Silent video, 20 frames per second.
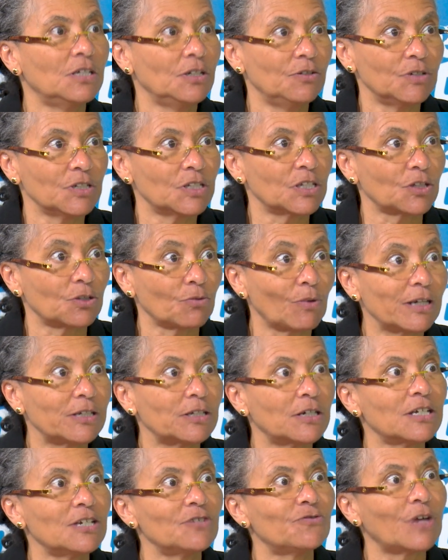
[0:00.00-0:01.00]
hearings at the
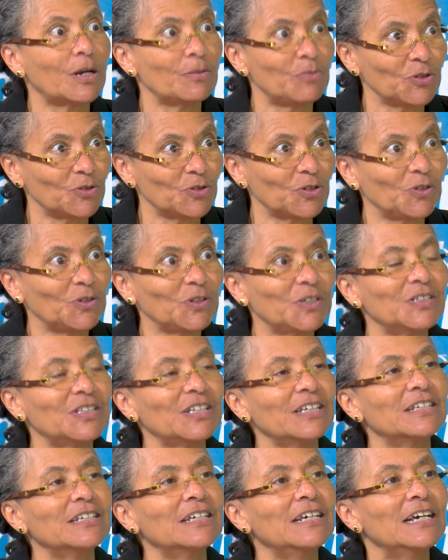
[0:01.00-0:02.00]
Waitangi Tribunal, and
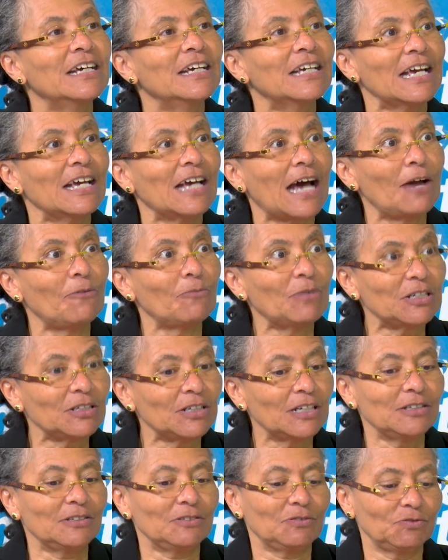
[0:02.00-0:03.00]
then I
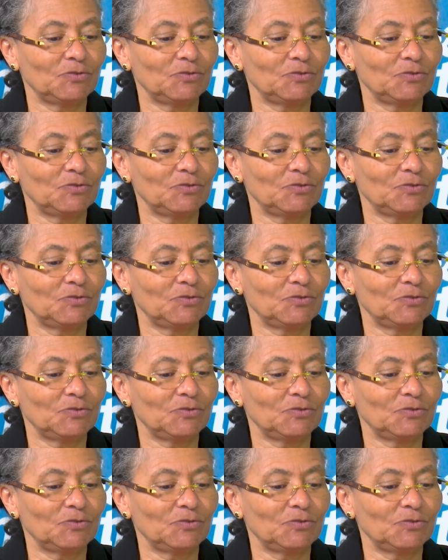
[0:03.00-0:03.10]
went and